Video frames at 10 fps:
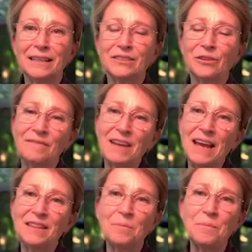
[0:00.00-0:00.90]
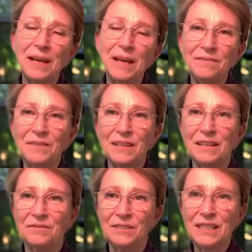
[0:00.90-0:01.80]
So I've had the benefit
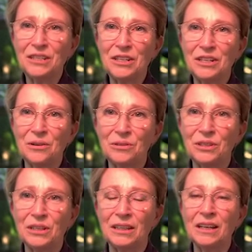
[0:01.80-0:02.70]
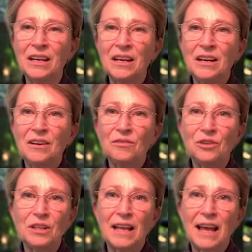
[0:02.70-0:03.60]
of teaching coaching for
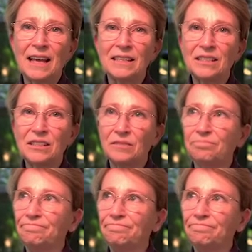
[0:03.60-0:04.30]
the last